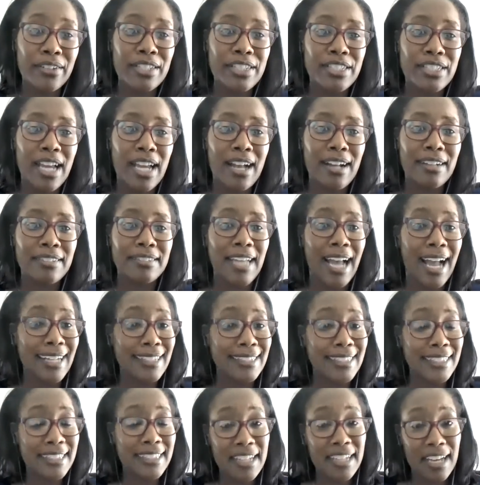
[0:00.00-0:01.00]
child, I
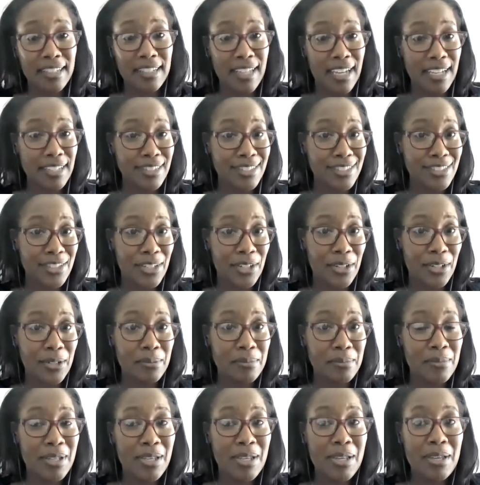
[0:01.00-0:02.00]
did not like the
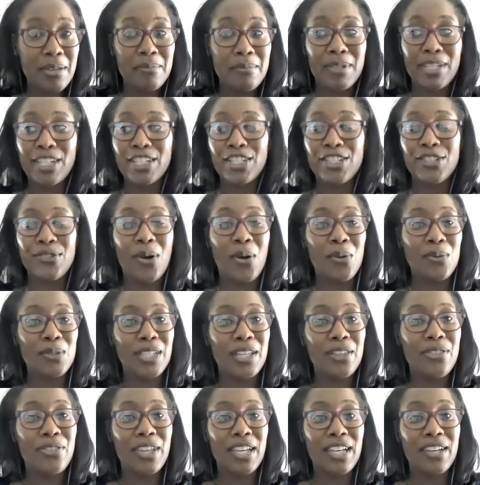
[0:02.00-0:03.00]
term because you
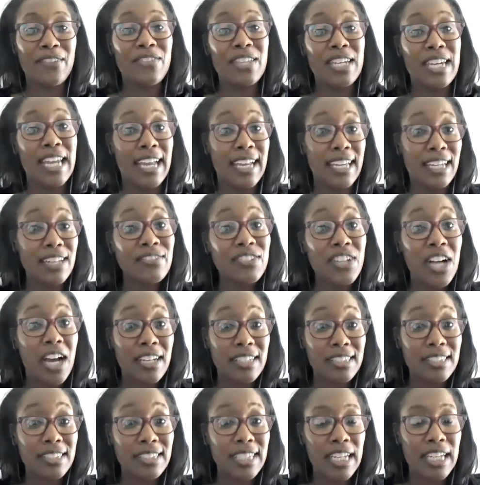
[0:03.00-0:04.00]
only think of the negative
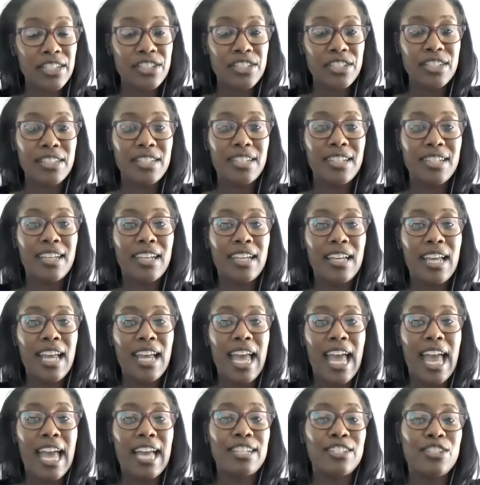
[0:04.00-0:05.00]
connotation.
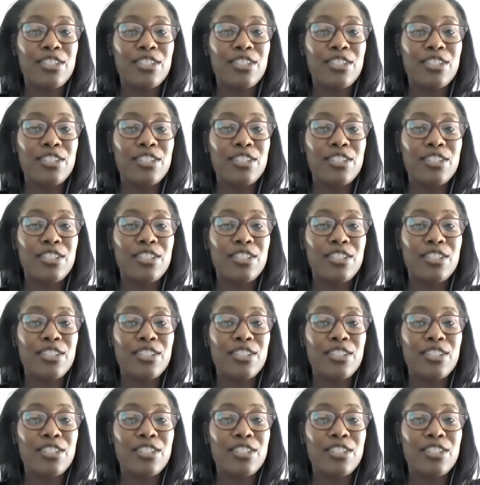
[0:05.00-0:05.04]
As